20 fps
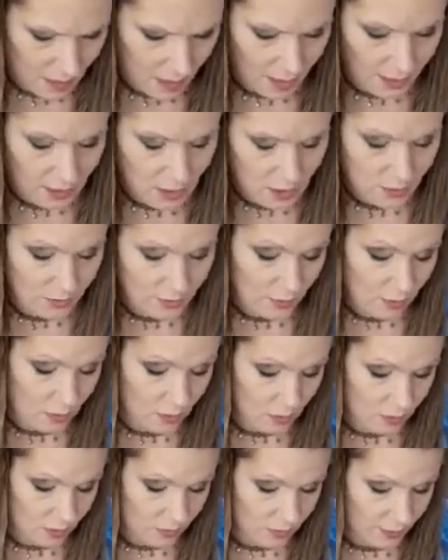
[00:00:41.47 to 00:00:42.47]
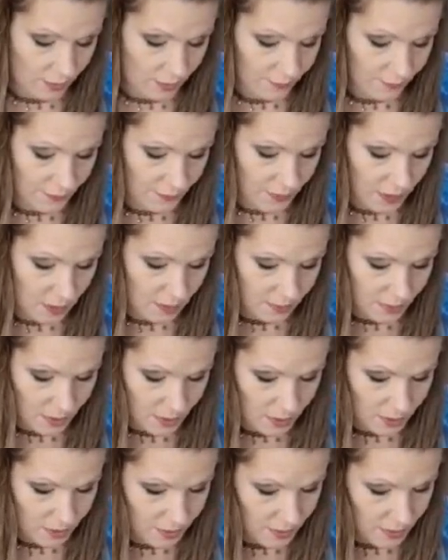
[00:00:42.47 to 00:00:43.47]
I know the fun
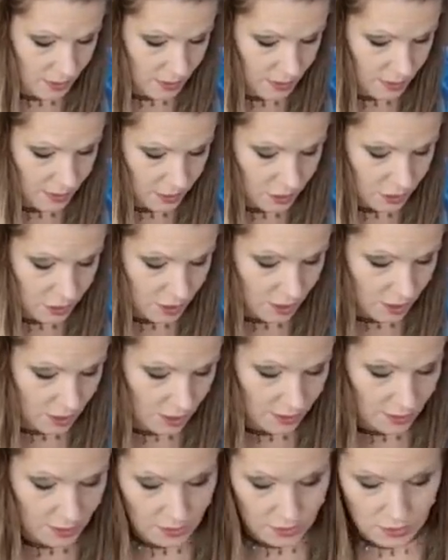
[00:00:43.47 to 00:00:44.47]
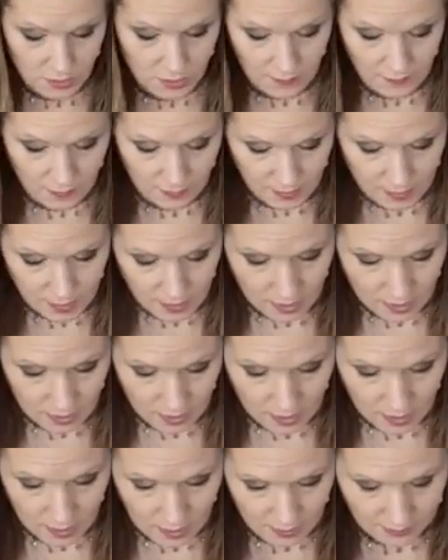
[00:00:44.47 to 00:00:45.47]
part of the day, sharing this to
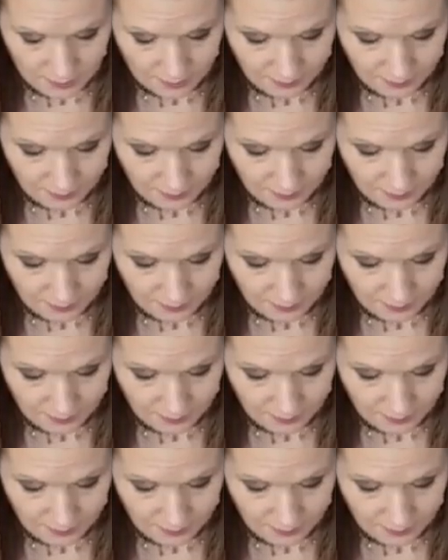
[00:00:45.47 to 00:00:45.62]
everybody.